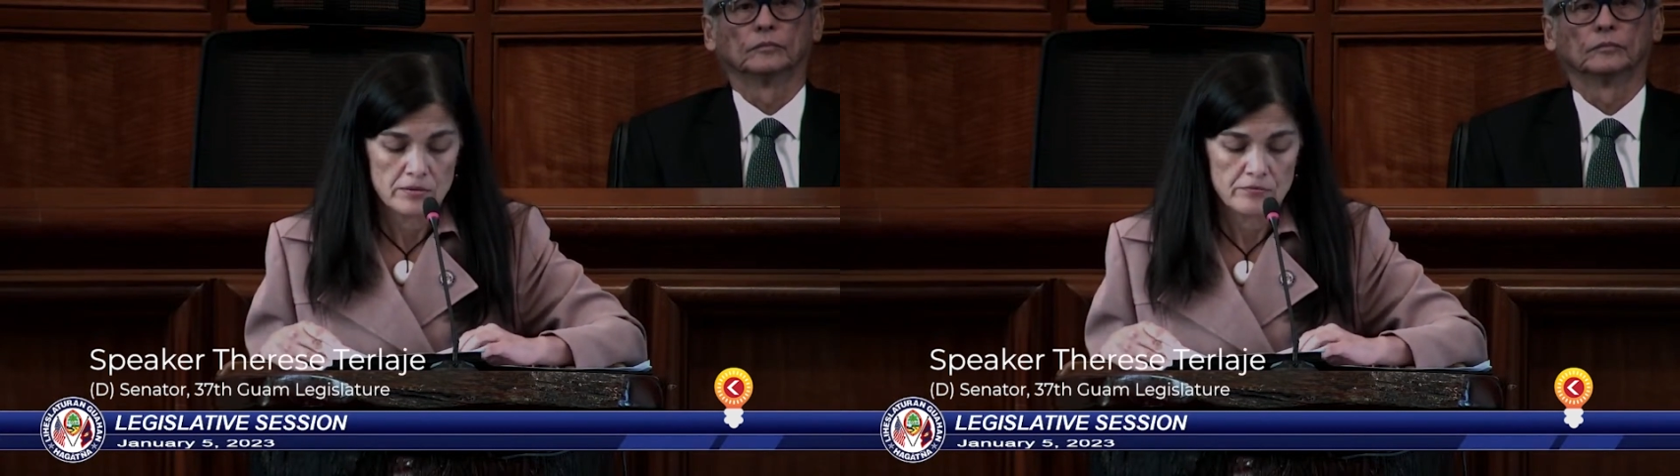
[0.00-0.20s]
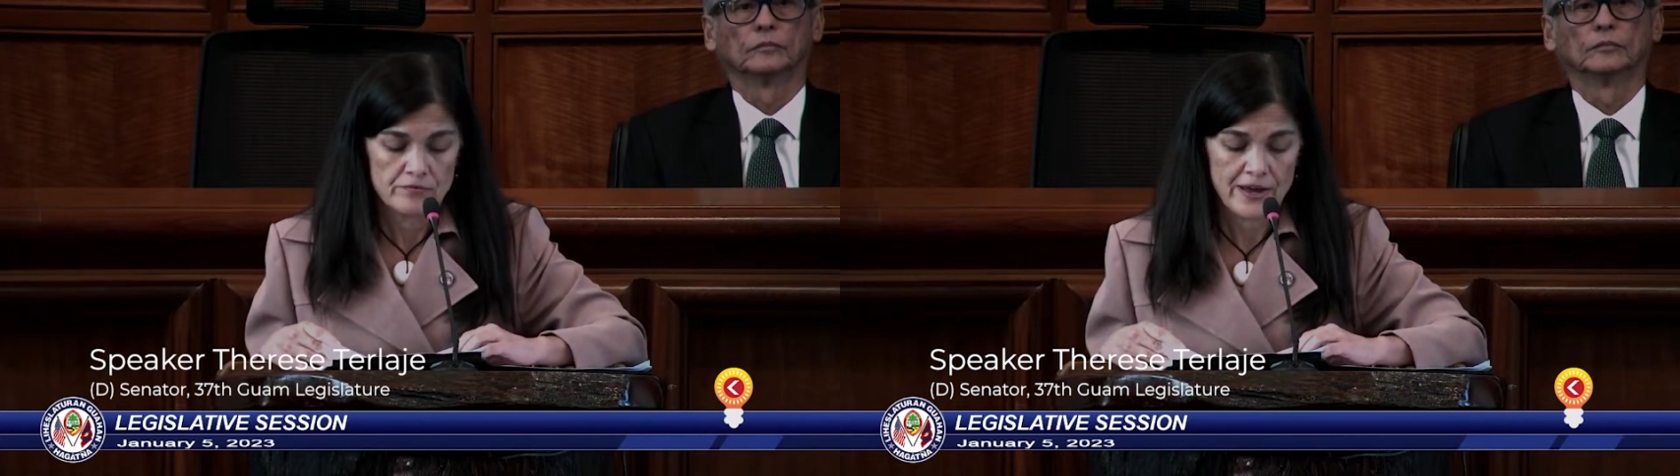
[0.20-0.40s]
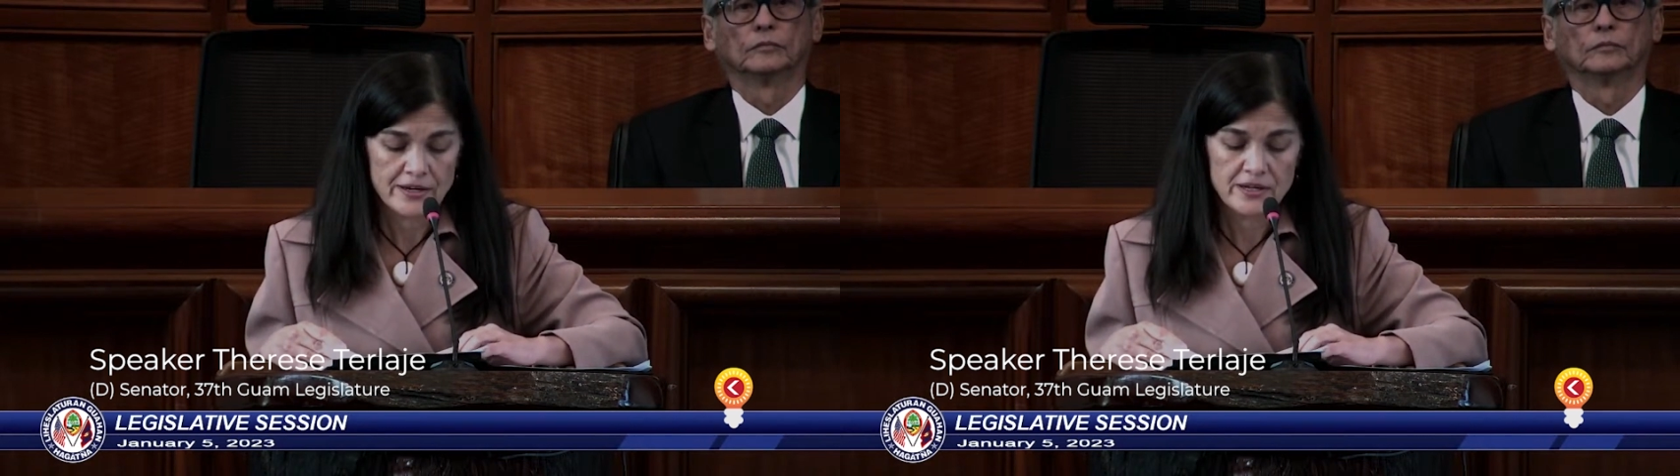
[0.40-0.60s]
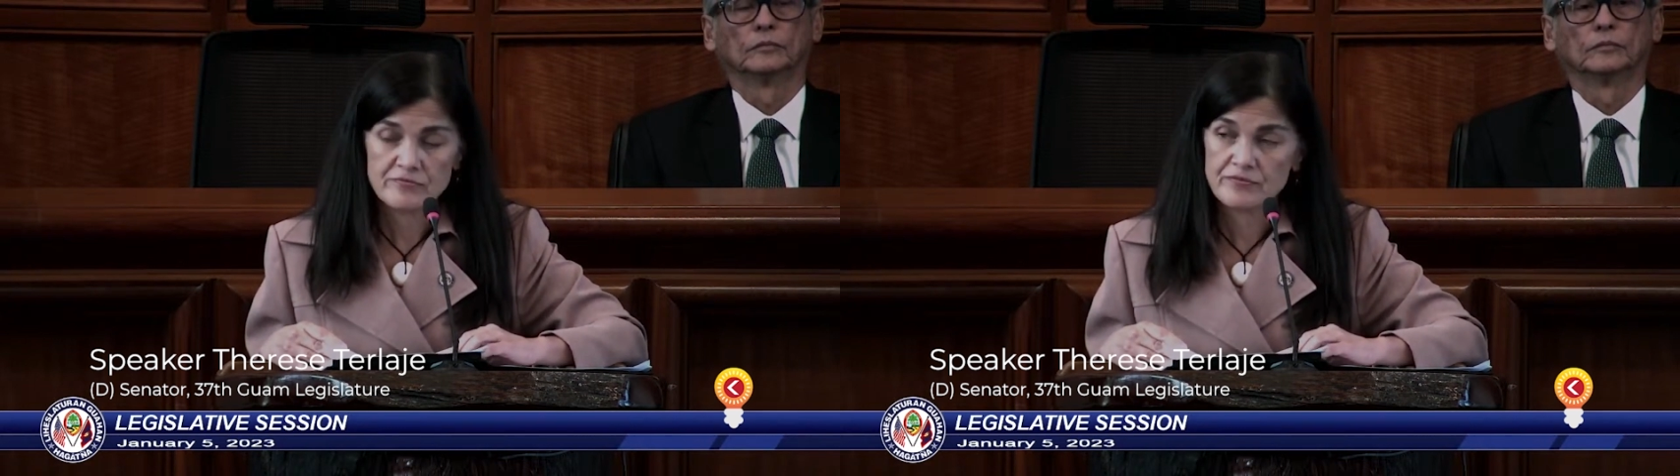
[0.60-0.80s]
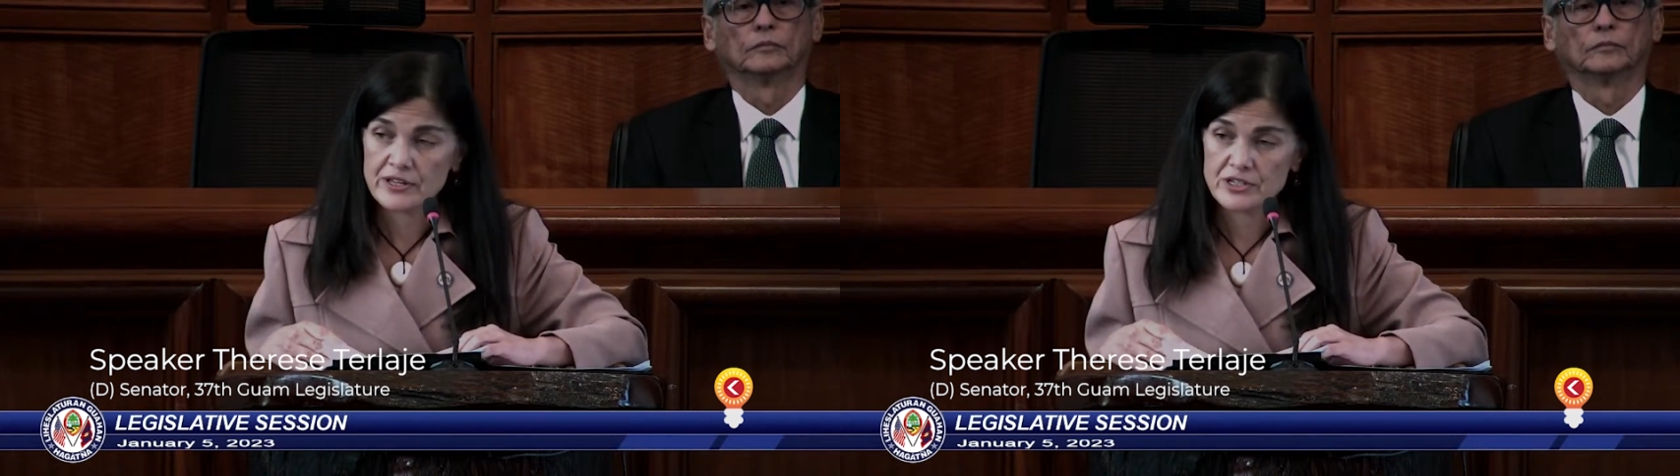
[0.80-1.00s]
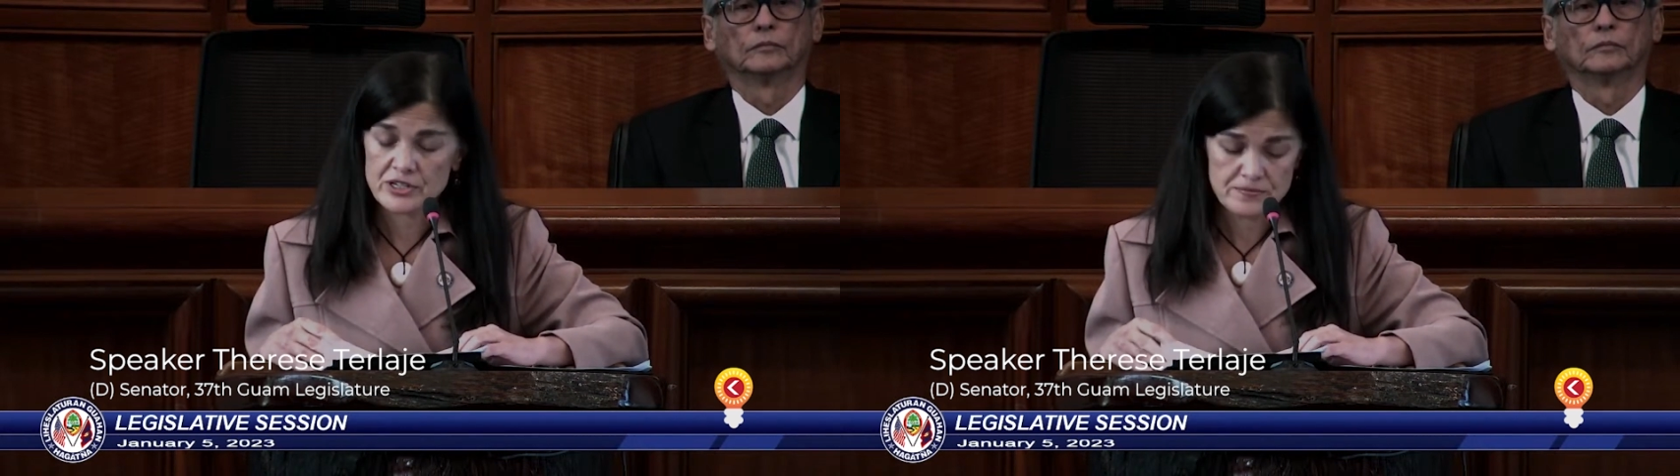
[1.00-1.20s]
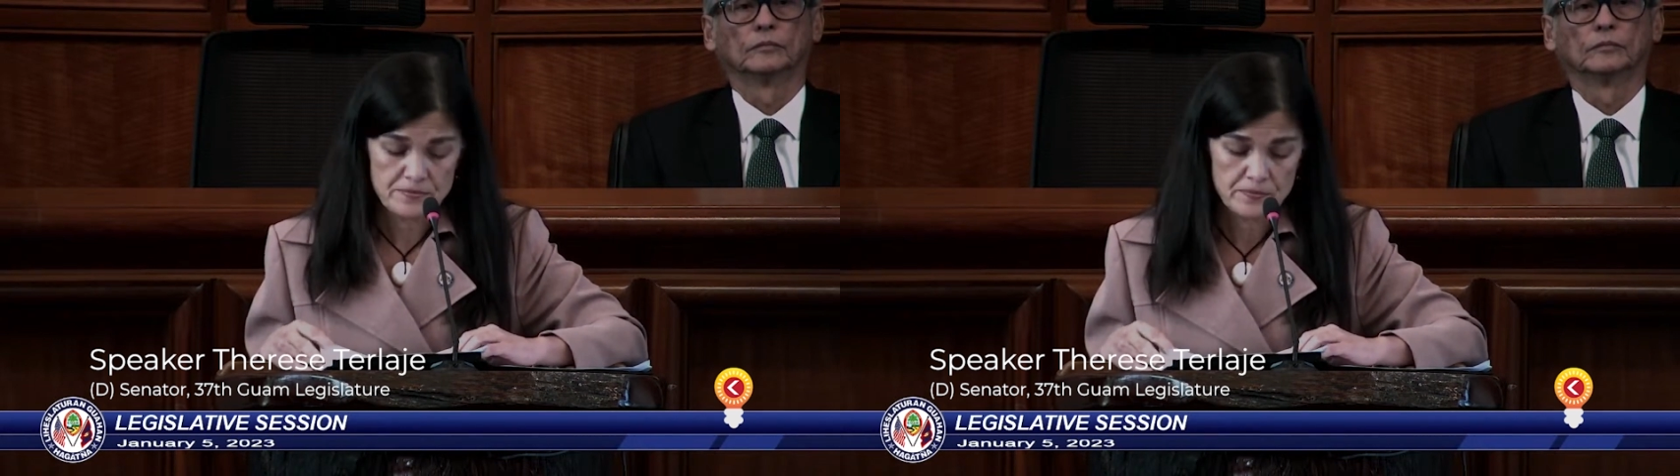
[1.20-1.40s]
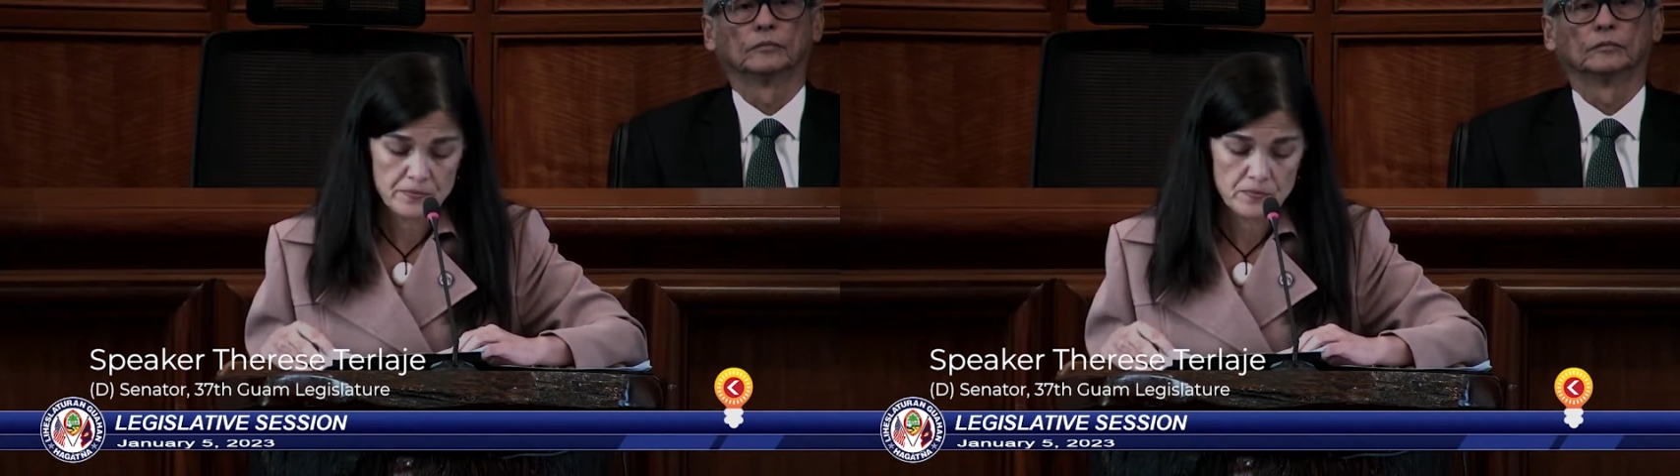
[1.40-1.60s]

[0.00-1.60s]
fighting inflation,